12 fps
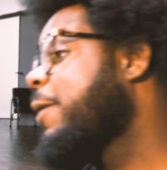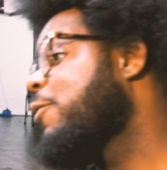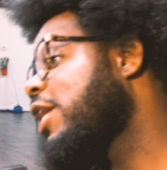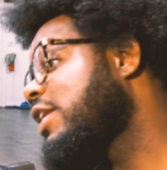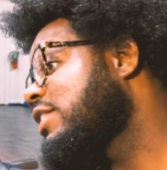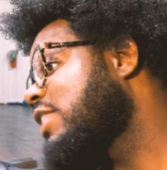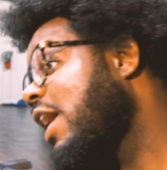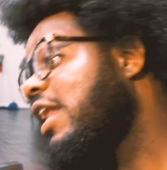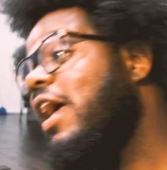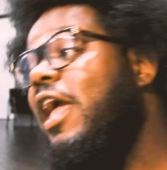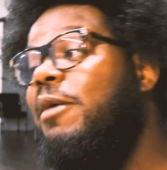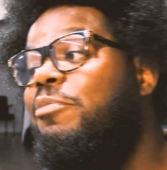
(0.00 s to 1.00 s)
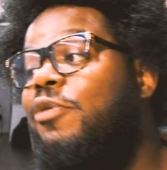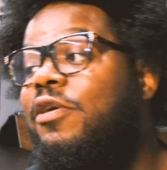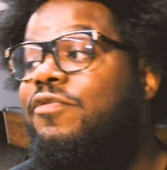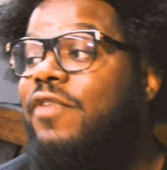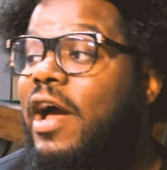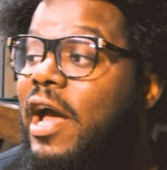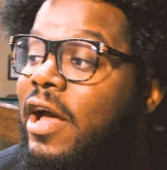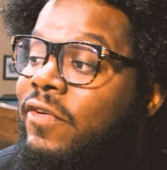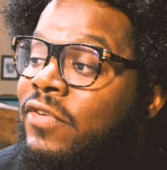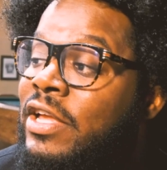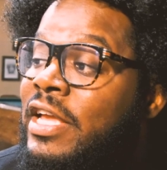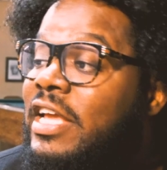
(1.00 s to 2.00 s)
rated that a
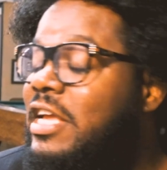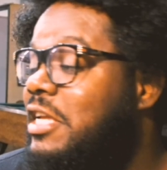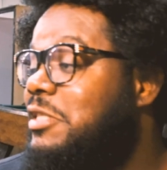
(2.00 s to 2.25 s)
8.5